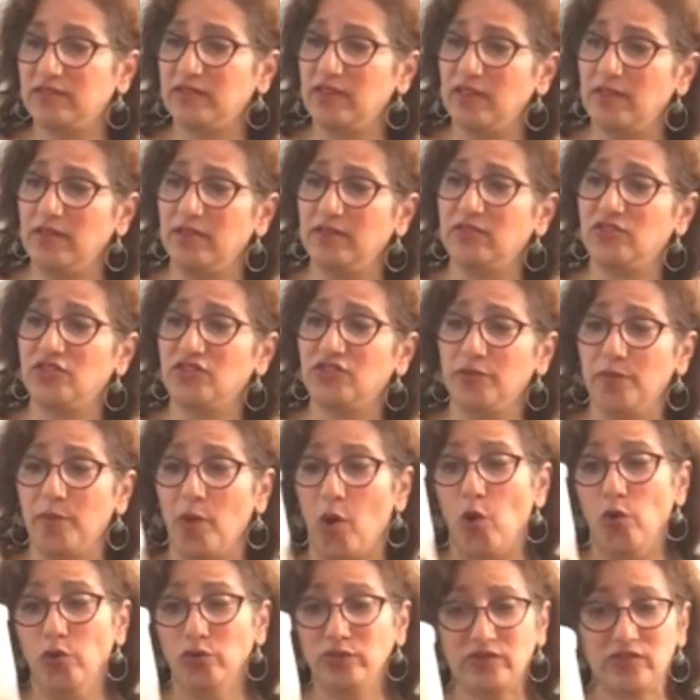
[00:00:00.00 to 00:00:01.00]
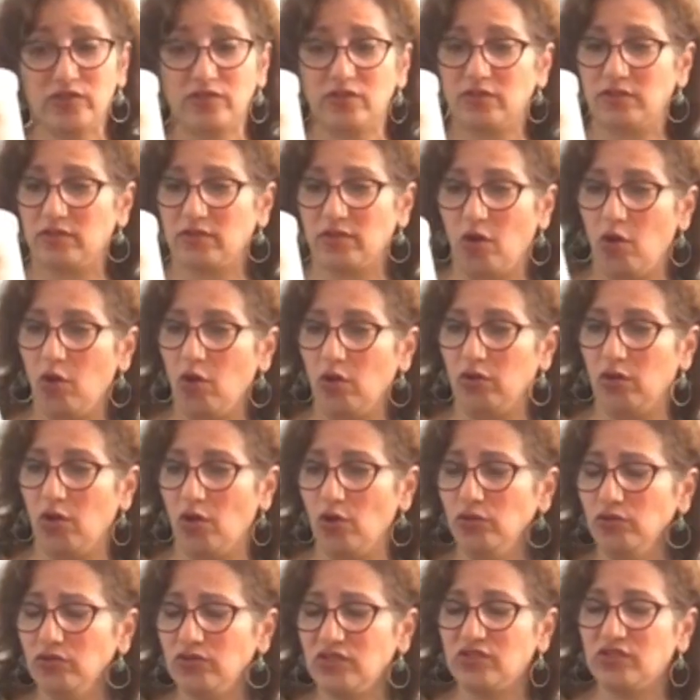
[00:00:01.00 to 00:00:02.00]
These are some oats, whole
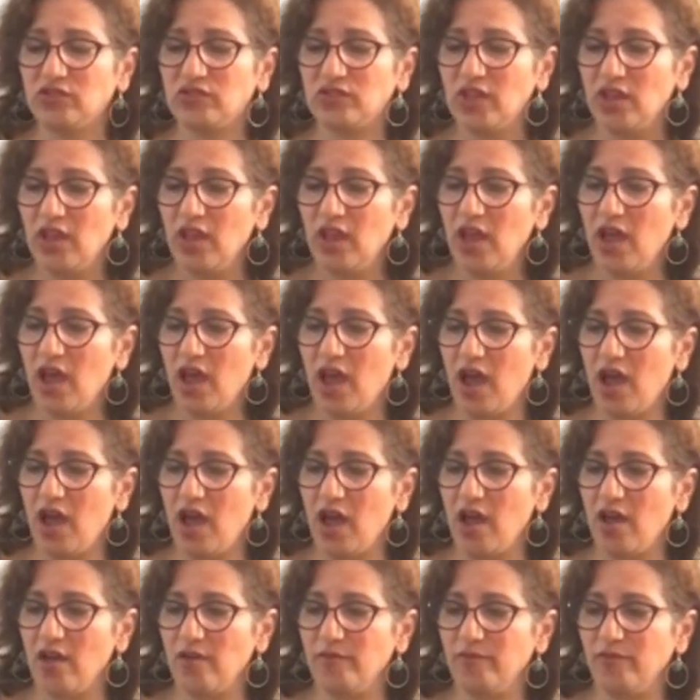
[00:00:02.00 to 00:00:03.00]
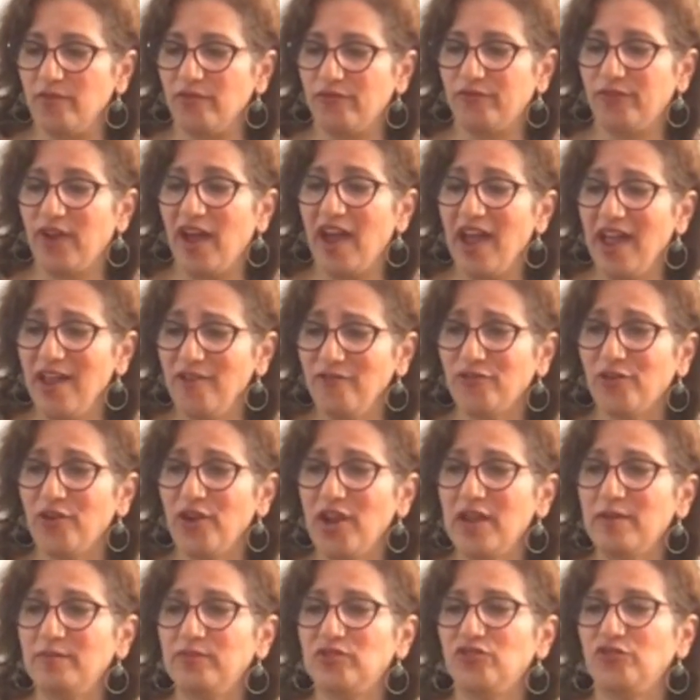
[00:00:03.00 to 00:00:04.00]
oats. 5
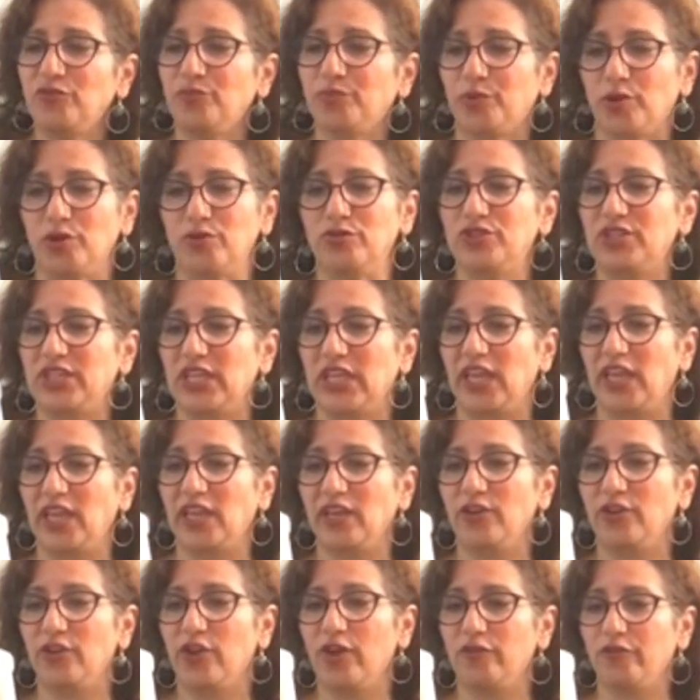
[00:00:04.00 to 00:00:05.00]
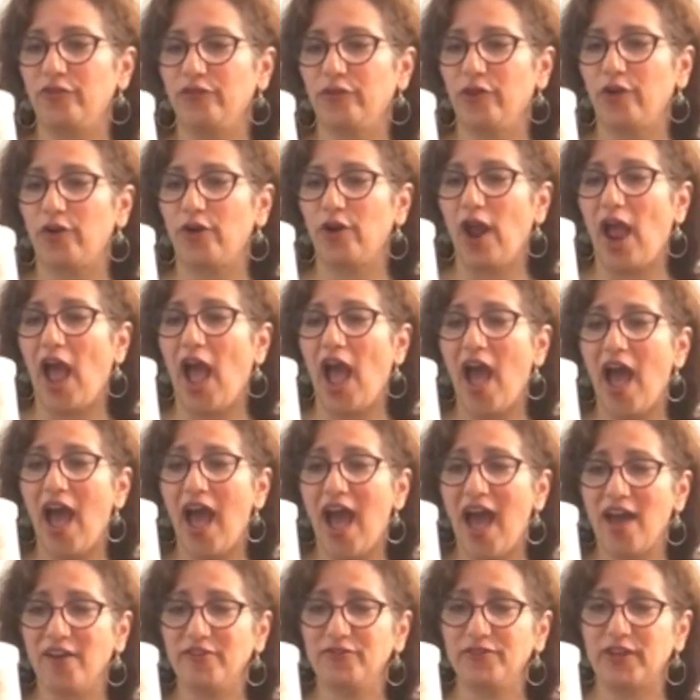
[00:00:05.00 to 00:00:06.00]
grams of protein for a
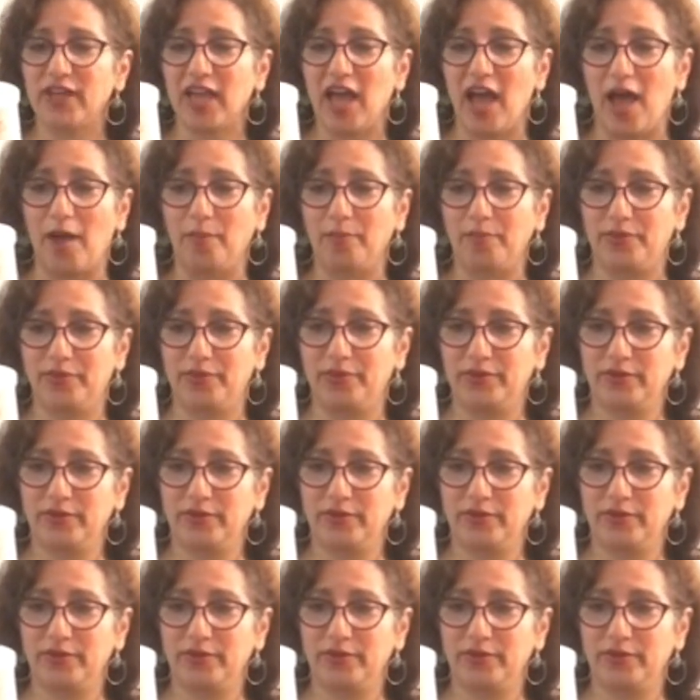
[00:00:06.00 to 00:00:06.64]
half a cup.